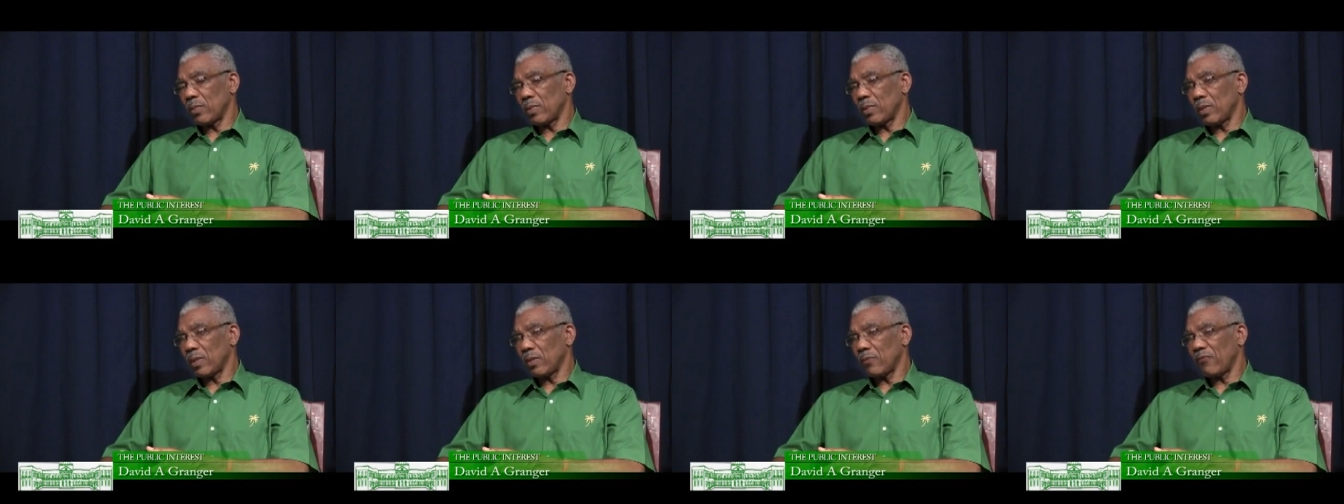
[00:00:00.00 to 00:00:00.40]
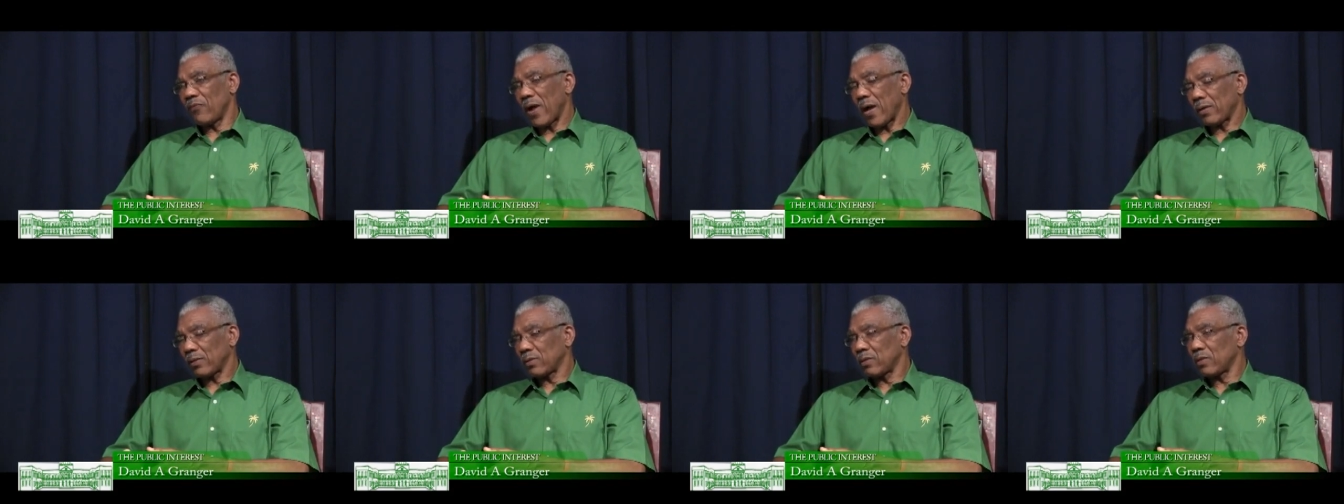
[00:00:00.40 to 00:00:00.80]
the
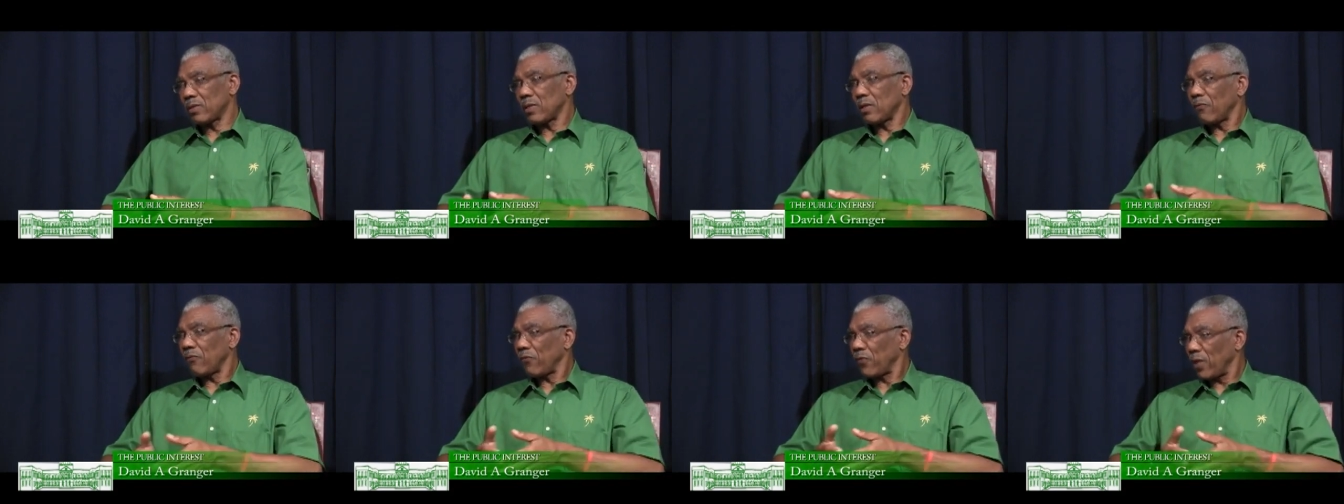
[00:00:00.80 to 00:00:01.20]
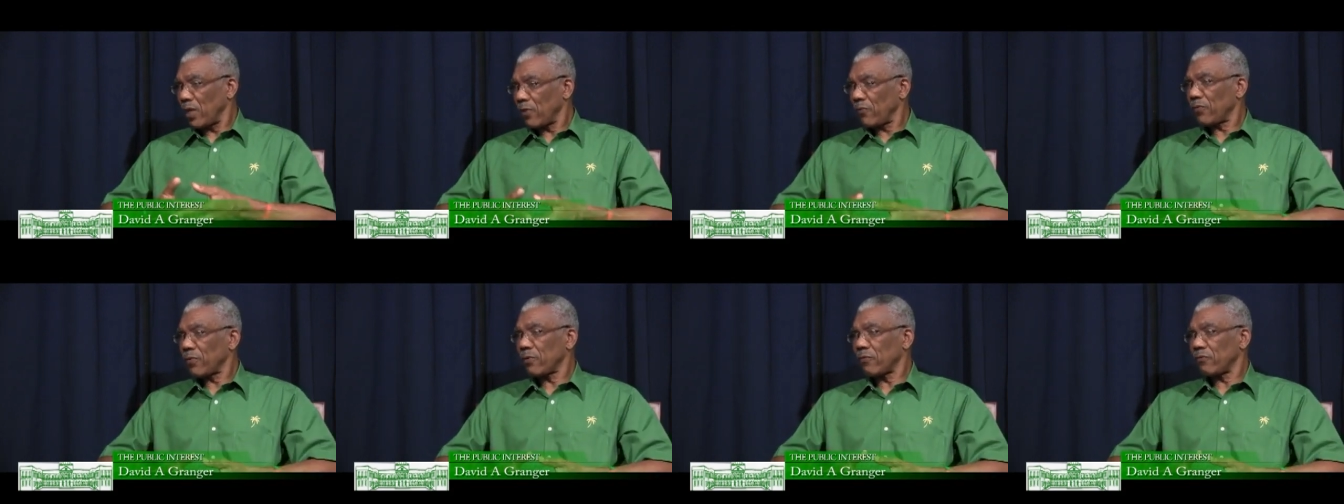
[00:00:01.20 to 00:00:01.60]
factors in
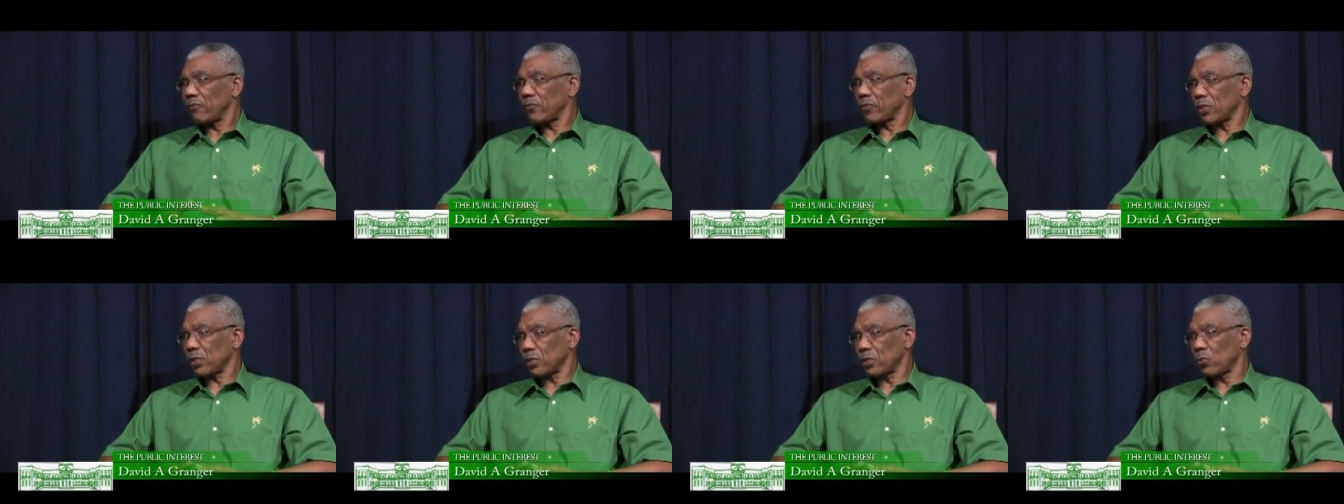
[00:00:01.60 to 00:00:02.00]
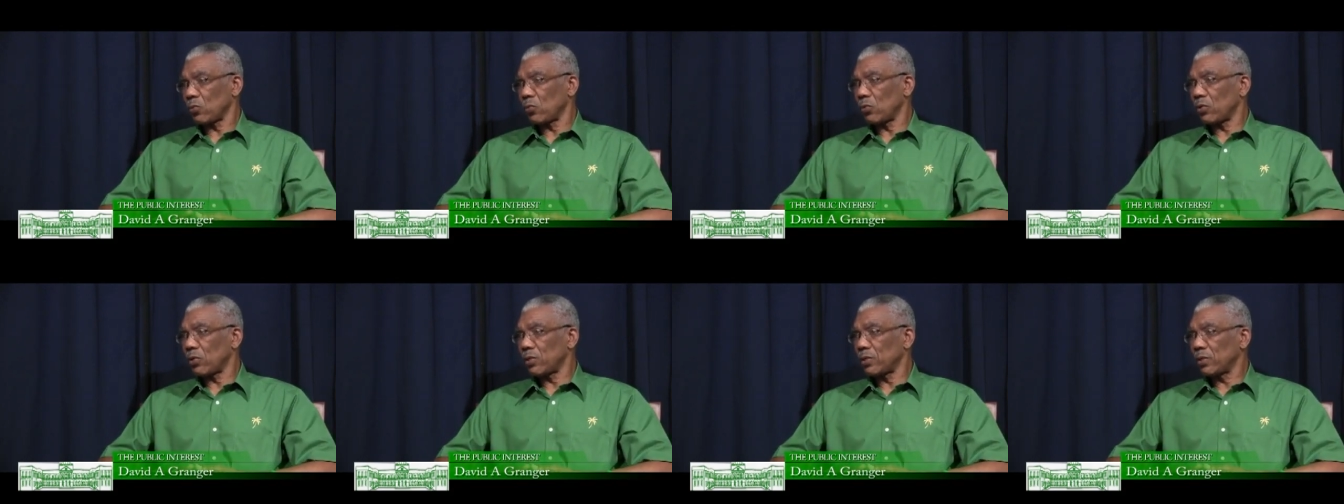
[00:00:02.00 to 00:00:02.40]
favor of such
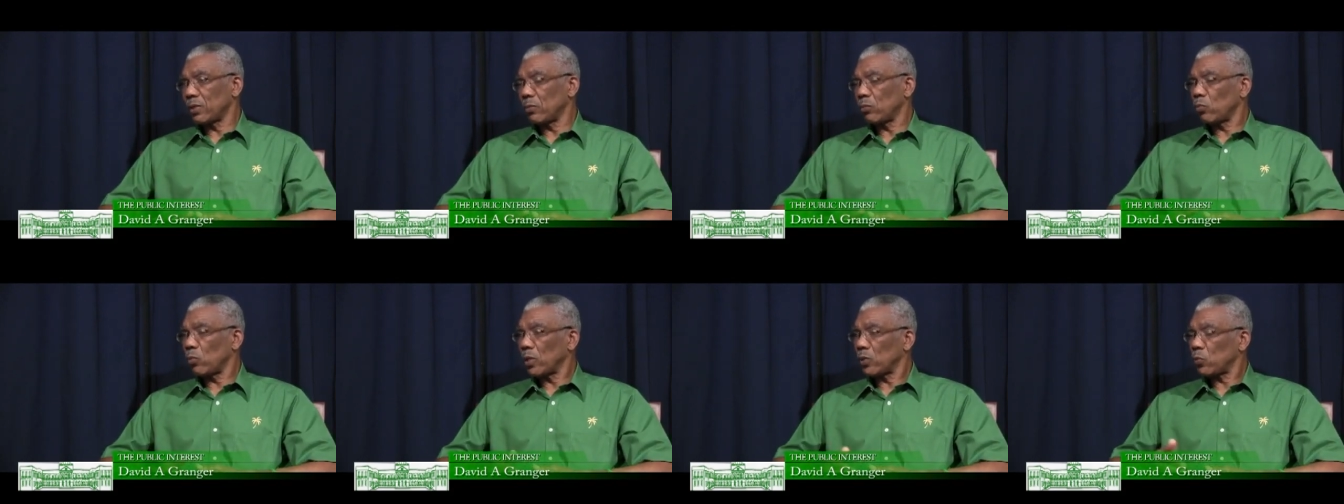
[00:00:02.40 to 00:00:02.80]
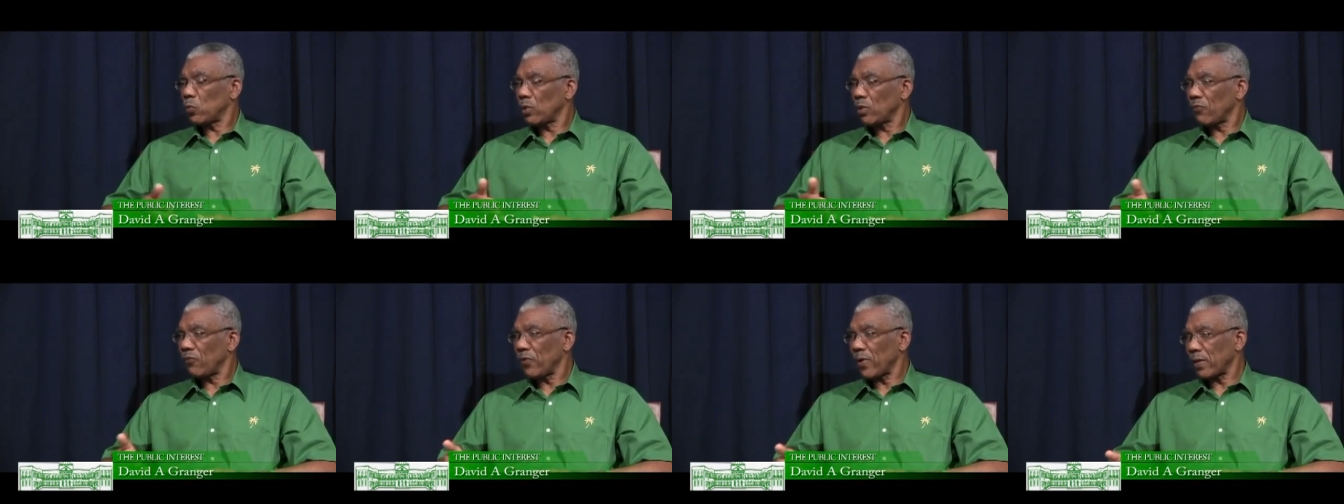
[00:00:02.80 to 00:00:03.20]
award and what were
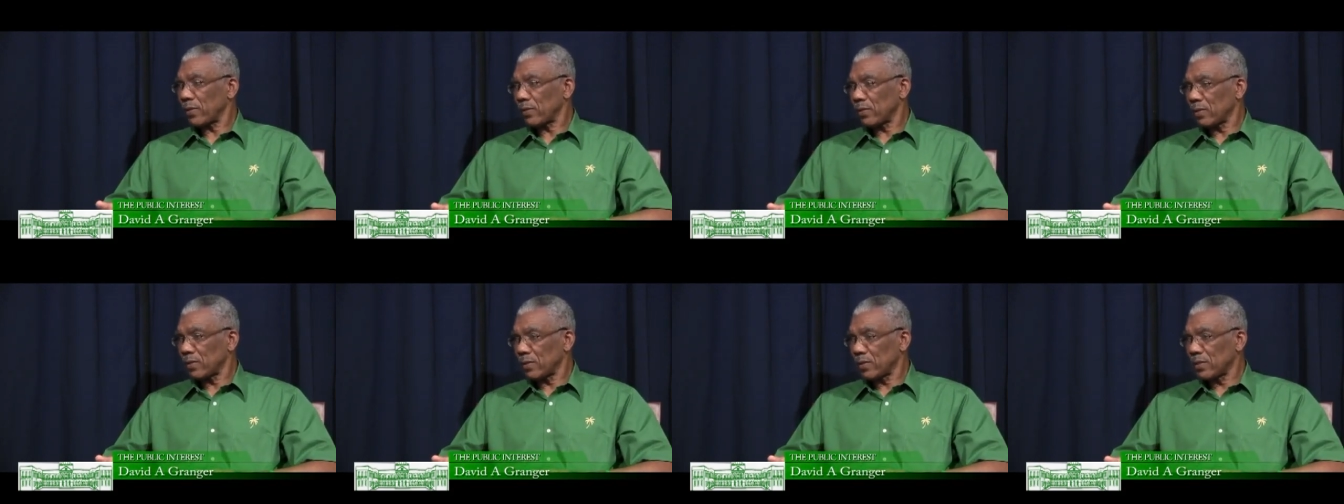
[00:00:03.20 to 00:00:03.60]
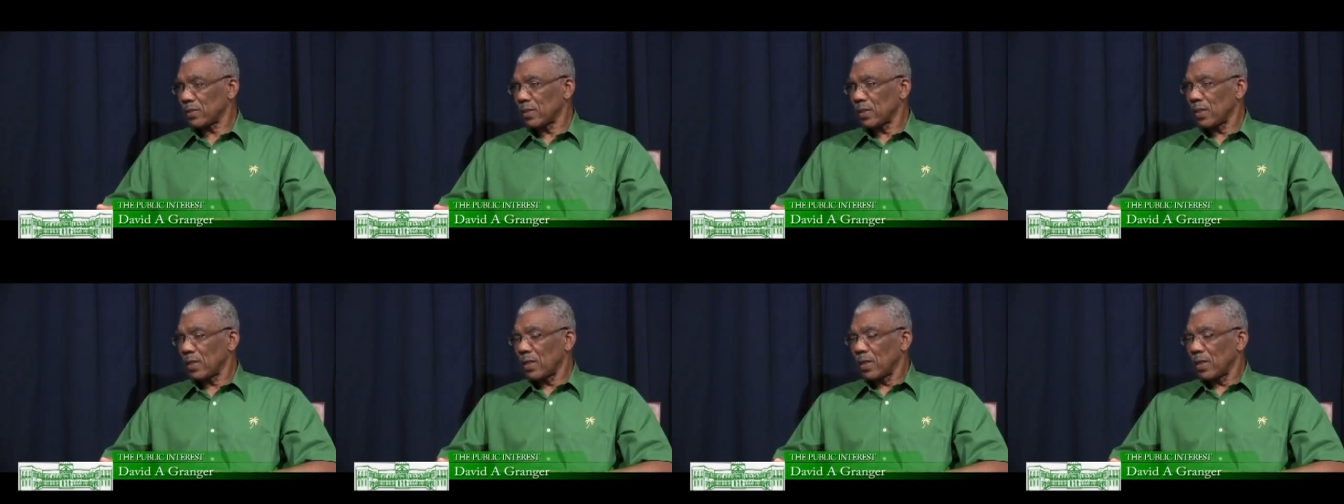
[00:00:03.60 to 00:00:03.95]
the factors